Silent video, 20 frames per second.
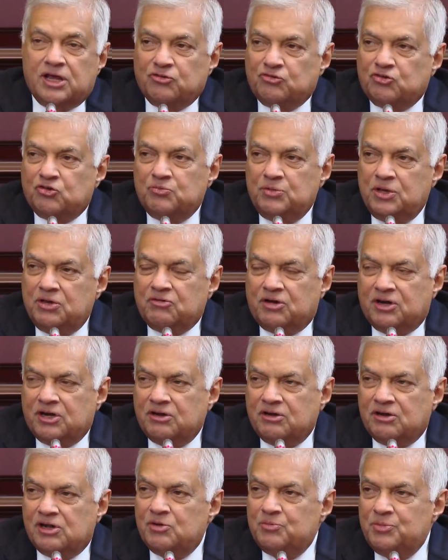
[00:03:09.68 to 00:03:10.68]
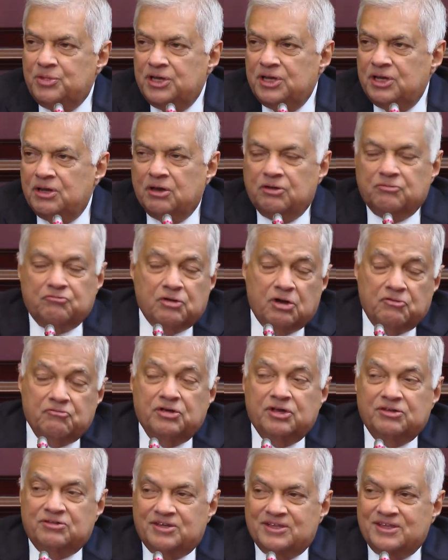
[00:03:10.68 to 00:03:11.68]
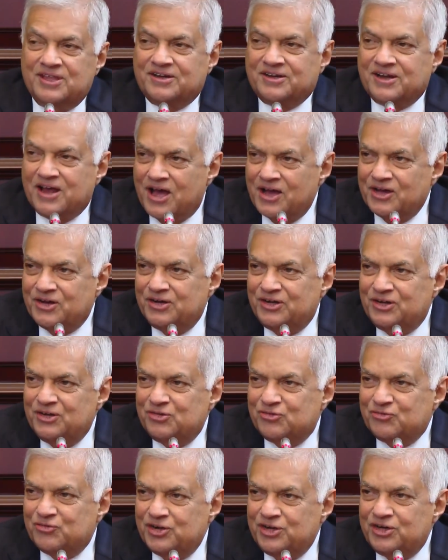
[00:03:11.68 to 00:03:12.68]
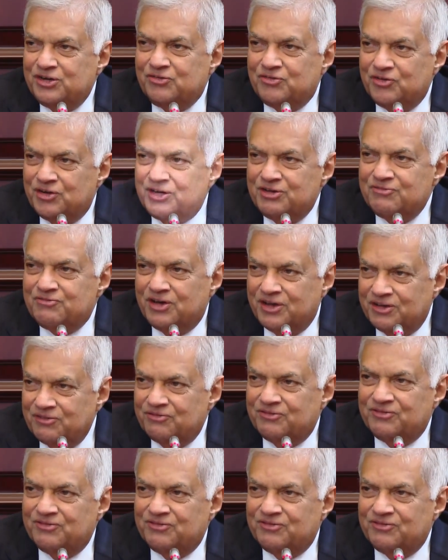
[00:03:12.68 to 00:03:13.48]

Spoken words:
has to be what it will be. We say the target is 2025,